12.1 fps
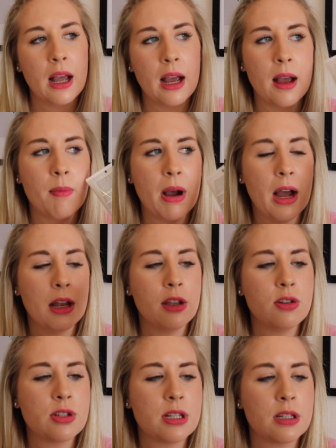I
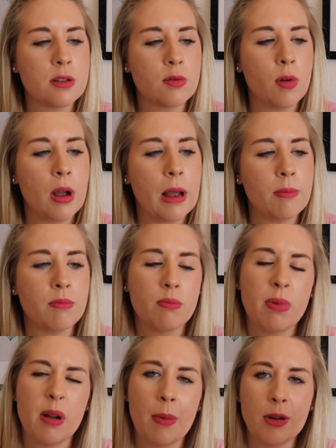use this
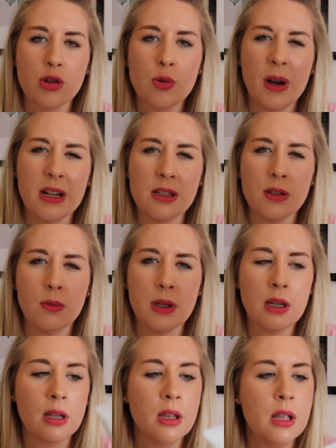about twice a
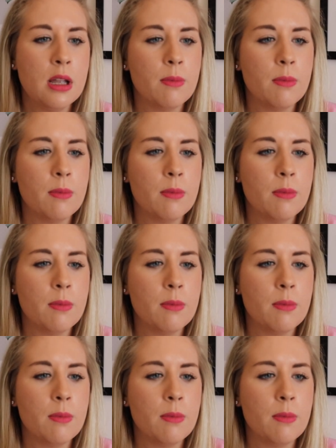week